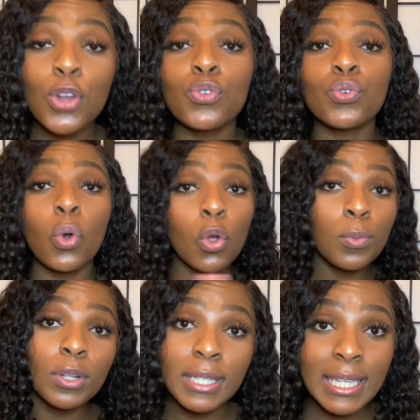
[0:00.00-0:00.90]

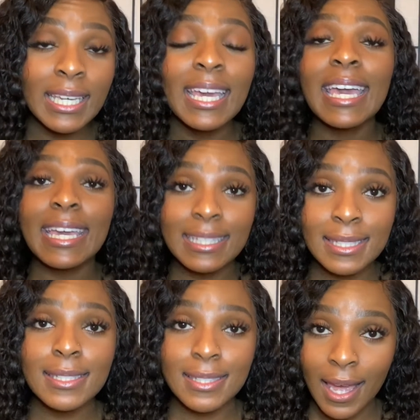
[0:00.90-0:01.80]
normally in
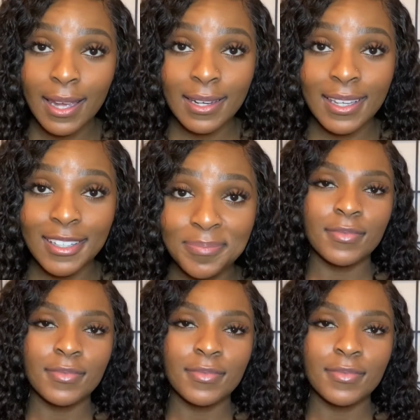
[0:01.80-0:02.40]
society.